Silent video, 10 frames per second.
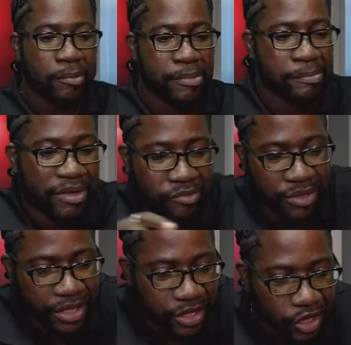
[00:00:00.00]
members
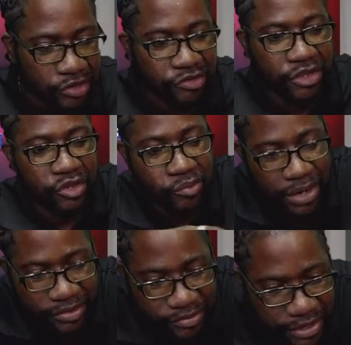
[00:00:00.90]
within the
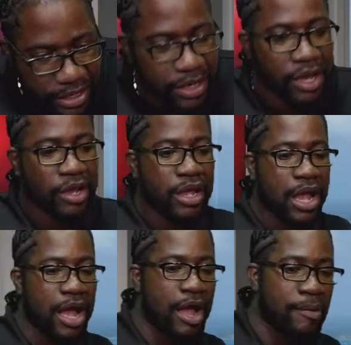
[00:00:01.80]
constituency
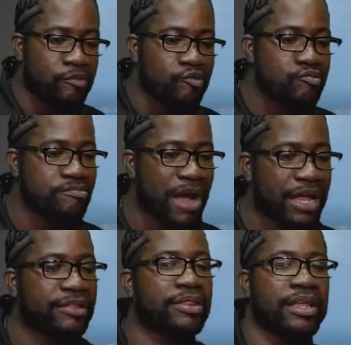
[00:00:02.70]
who
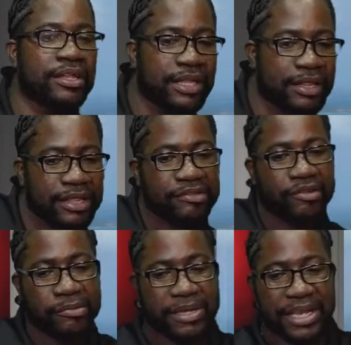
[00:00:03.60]
might think that things are not being